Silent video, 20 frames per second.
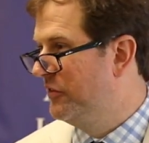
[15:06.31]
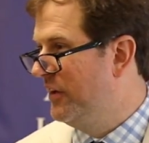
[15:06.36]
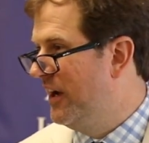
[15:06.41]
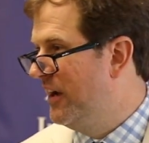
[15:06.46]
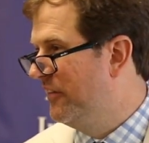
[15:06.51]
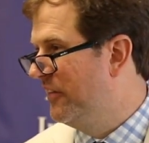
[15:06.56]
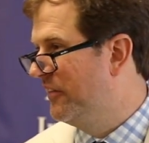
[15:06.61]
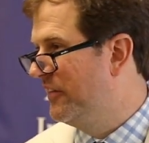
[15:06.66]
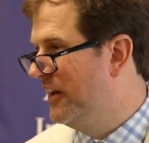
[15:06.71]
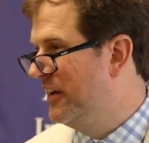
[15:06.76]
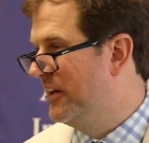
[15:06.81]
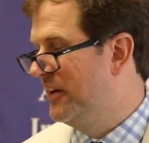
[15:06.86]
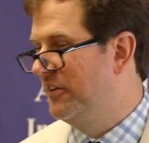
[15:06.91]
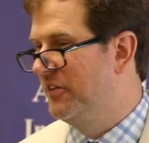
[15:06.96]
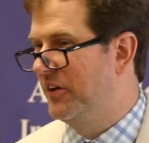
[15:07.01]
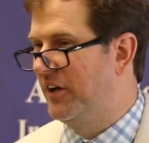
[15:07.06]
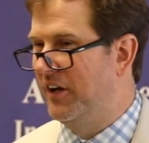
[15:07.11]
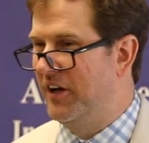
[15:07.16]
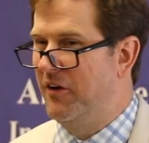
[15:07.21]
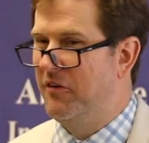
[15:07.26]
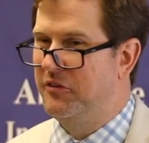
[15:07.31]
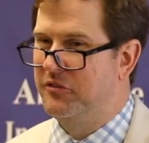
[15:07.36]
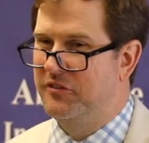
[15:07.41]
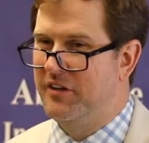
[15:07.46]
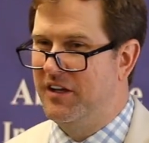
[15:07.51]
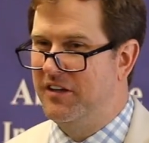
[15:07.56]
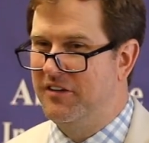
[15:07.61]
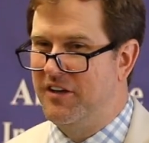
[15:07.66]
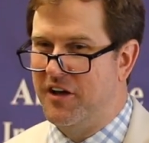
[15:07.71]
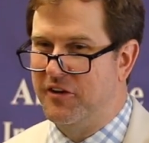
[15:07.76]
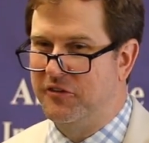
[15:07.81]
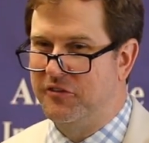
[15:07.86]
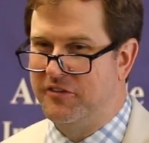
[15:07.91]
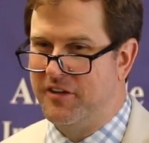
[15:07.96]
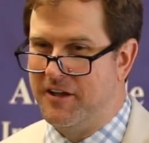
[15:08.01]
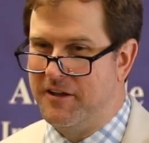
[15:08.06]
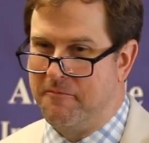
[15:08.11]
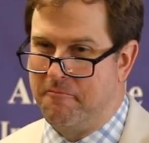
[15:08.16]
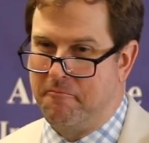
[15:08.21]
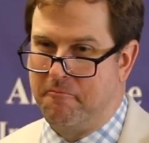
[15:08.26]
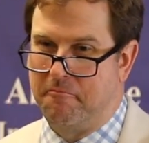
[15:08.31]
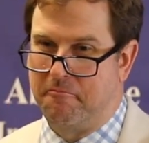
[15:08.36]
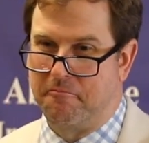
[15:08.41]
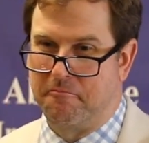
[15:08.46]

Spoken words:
say that they can declare a state not a state?